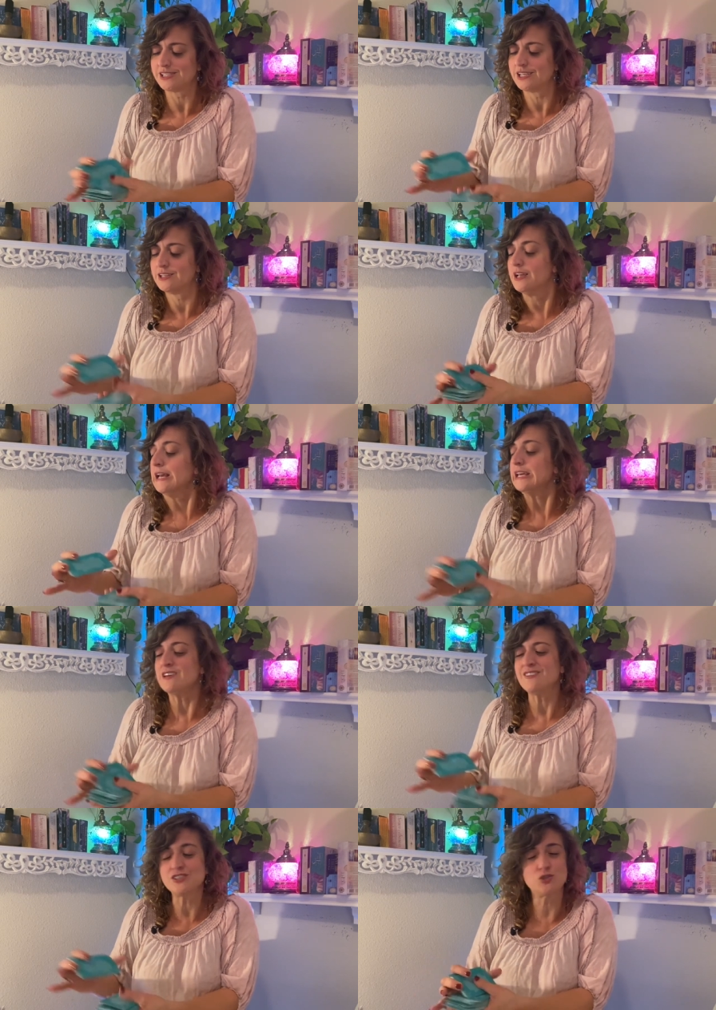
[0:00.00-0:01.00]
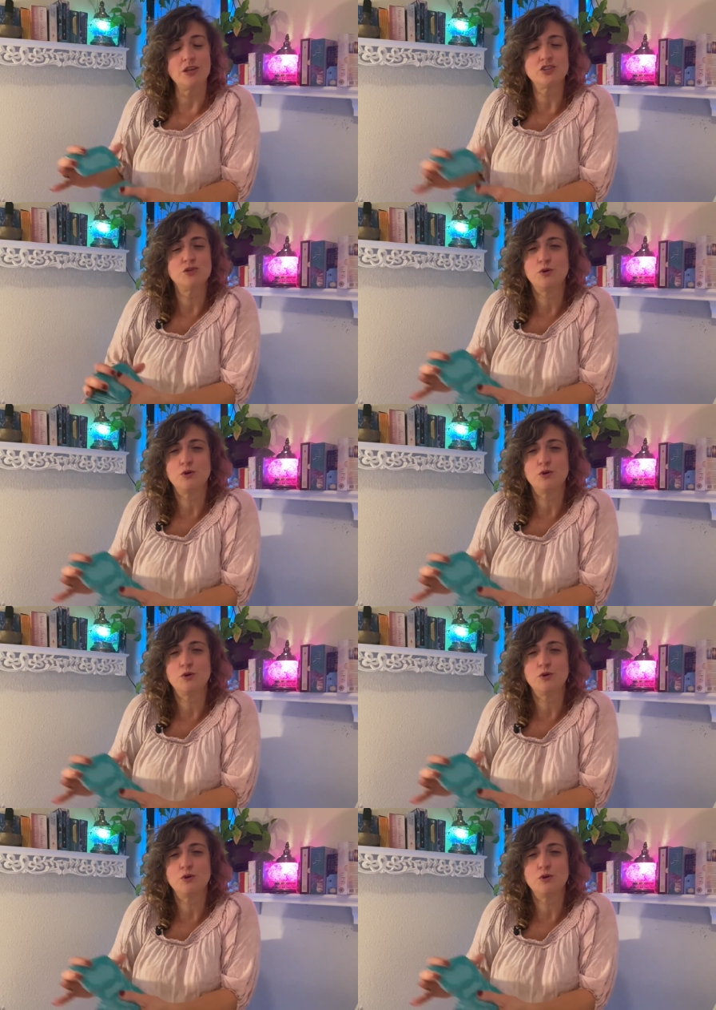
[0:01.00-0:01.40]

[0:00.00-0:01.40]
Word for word: and even astrology